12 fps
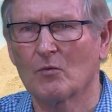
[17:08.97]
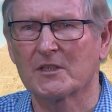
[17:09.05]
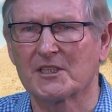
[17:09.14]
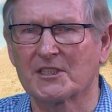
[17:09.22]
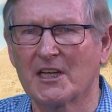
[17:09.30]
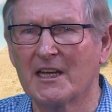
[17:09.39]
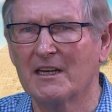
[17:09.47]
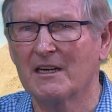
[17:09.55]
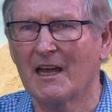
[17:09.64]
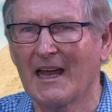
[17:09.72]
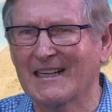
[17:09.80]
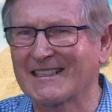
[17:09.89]
was
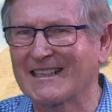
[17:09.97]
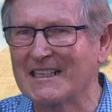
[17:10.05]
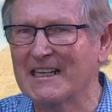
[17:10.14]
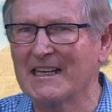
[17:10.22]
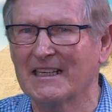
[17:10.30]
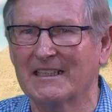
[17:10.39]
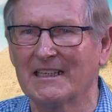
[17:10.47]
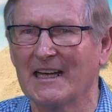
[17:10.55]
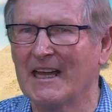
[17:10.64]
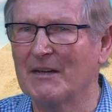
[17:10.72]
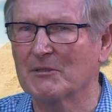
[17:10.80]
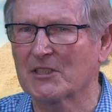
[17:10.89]
seen as a
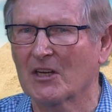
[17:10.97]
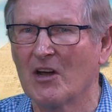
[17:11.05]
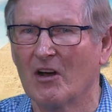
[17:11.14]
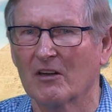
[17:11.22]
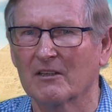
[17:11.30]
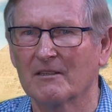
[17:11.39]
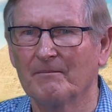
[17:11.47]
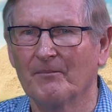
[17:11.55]
deity. He was a god.